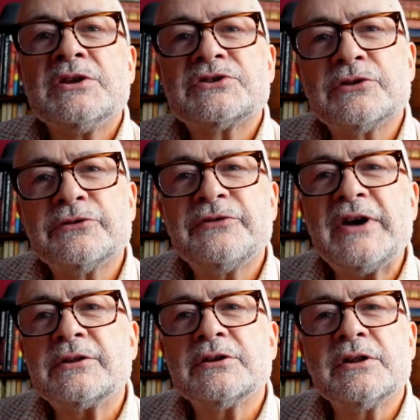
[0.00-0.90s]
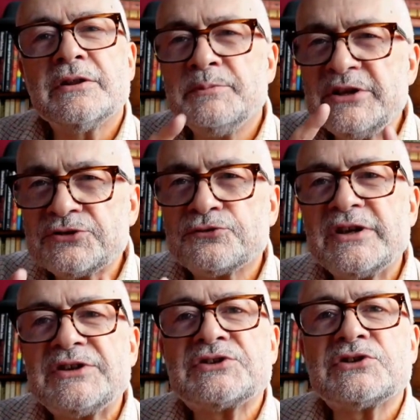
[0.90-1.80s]
So the fact that the mystery
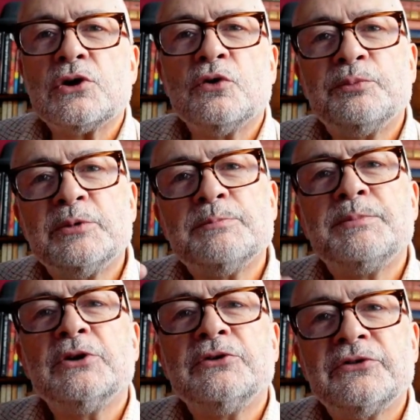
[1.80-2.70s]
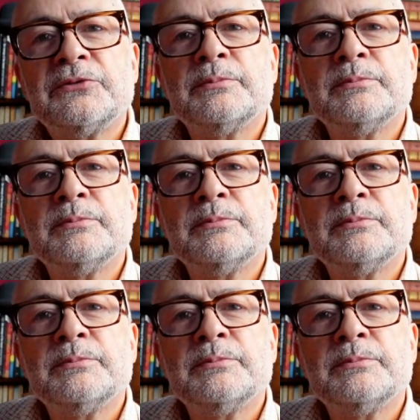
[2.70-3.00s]
is solved, but both